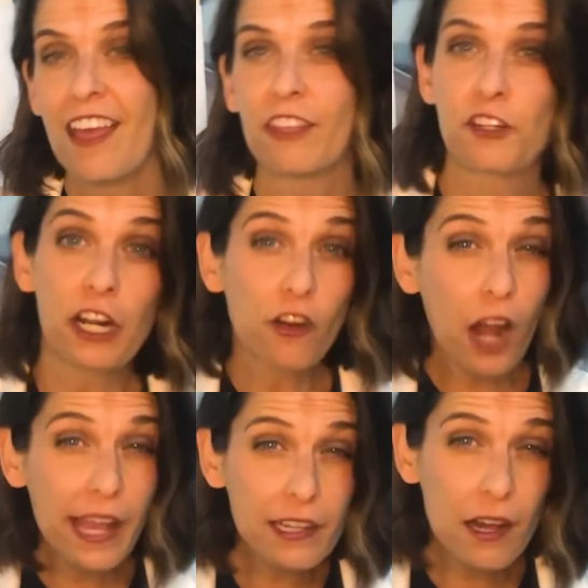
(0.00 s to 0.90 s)
They try to
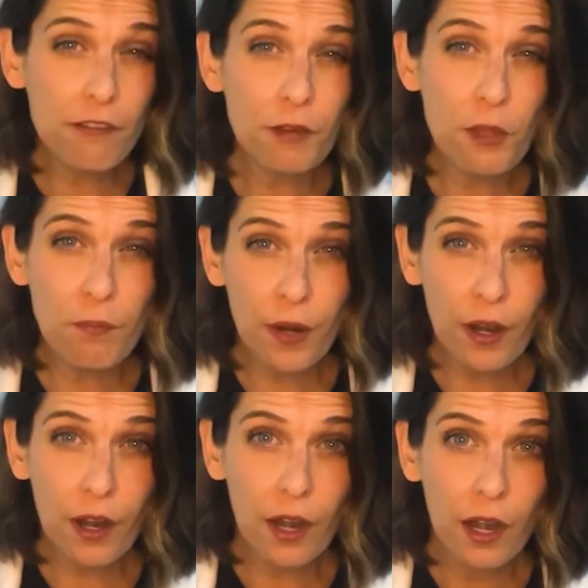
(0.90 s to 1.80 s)
grind it off with a
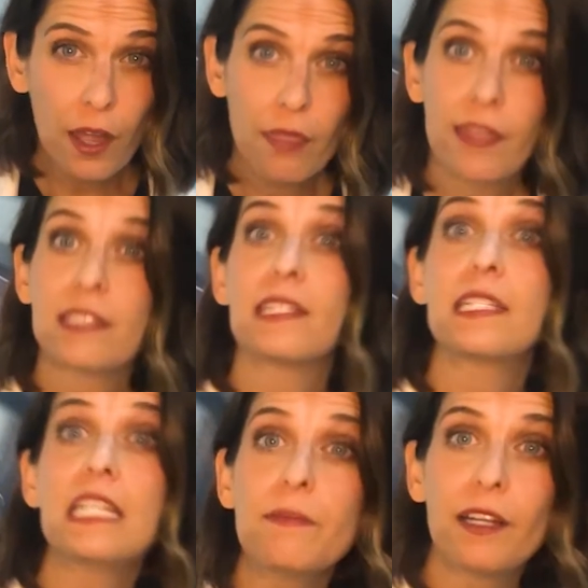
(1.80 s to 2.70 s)
burr. They
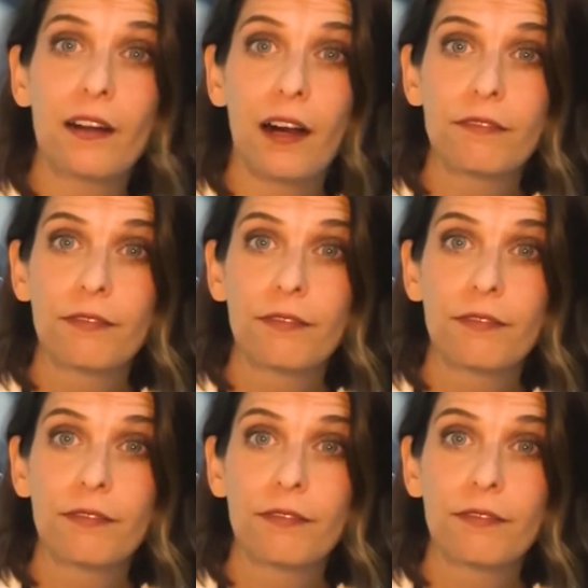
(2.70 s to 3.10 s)
steam it off.